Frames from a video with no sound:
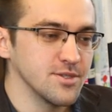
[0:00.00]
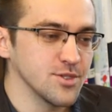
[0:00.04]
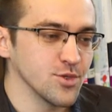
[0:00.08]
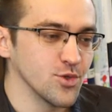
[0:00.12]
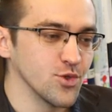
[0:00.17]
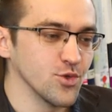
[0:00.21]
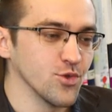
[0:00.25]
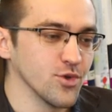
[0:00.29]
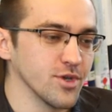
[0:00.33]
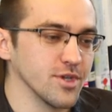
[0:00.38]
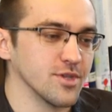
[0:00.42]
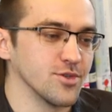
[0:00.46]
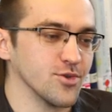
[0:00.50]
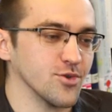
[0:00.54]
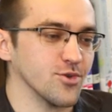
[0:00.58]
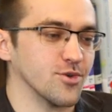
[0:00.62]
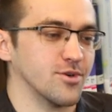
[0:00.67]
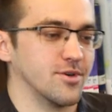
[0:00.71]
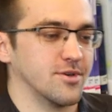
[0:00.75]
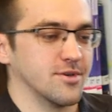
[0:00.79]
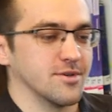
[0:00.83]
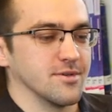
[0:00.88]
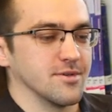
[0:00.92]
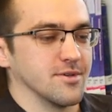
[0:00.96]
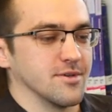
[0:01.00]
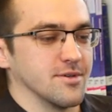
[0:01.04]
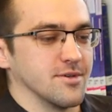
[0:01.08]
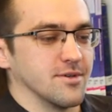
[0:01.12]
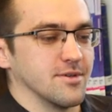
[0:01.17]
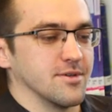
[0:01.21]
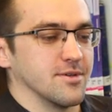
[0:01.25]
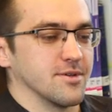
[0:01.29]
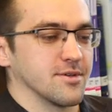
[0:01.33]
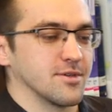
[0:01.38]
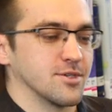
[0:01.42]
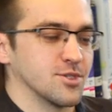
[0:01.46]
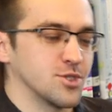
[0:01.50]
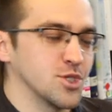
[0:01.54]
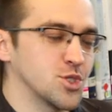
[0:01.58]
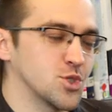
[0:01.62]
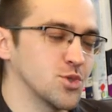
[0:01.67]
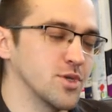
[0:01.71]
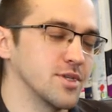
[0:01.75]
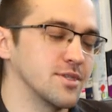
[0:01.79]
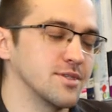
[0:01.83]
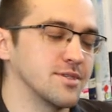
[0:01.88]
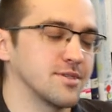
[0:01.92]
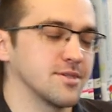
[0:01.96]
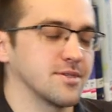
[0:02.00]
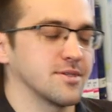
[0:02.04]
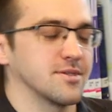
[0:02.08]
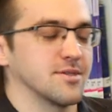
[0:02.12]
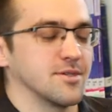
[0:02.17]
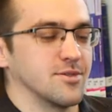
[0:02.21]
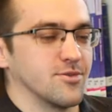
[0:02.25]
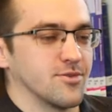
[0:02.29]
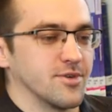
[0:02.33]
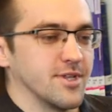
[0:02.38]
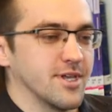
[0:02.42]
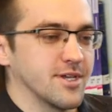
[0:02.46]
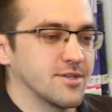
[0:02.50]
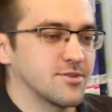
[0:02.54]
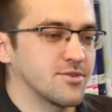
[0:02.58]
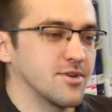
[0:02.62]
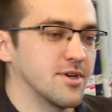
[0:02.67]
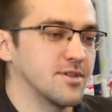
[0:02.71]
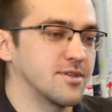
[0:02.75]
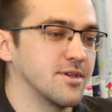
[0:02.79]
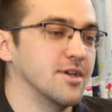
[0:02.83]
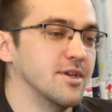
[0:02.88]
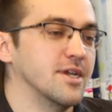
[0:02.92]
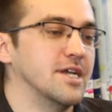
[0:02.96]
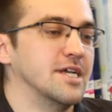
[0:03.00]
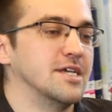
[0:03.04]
so you look at your uh, constituents, your electorate.